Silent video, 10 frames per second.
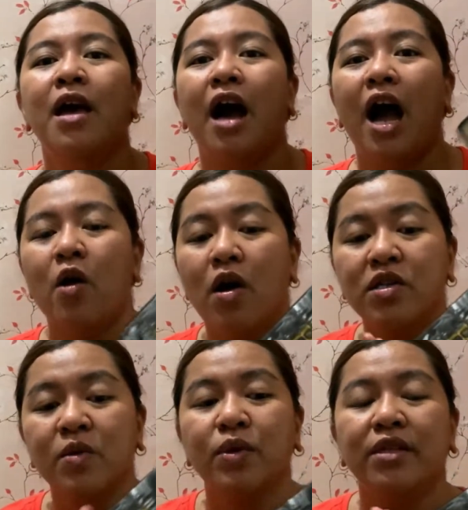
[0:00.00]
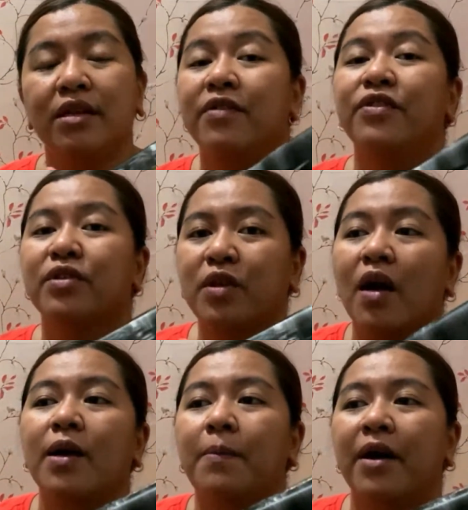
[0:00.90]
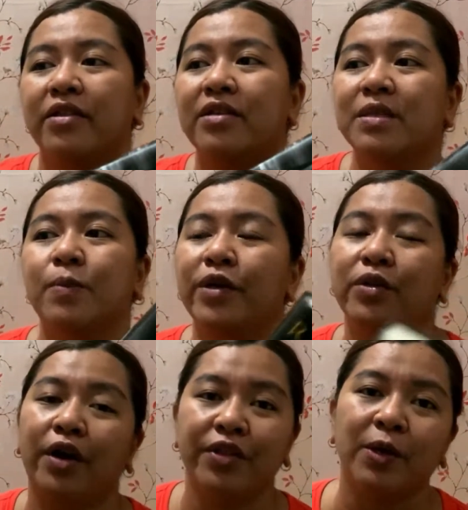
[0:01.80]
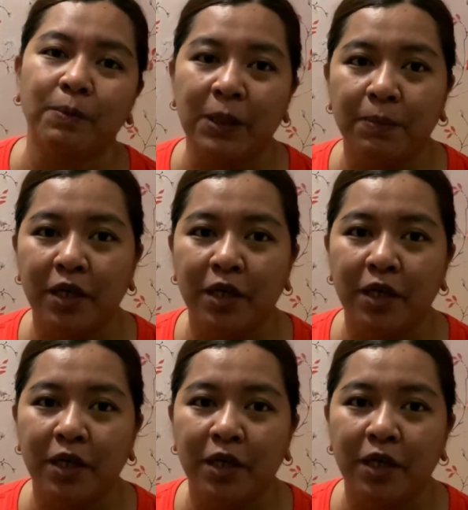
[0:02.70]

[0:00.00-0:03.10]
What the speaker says: I also would love to talk about this book to other people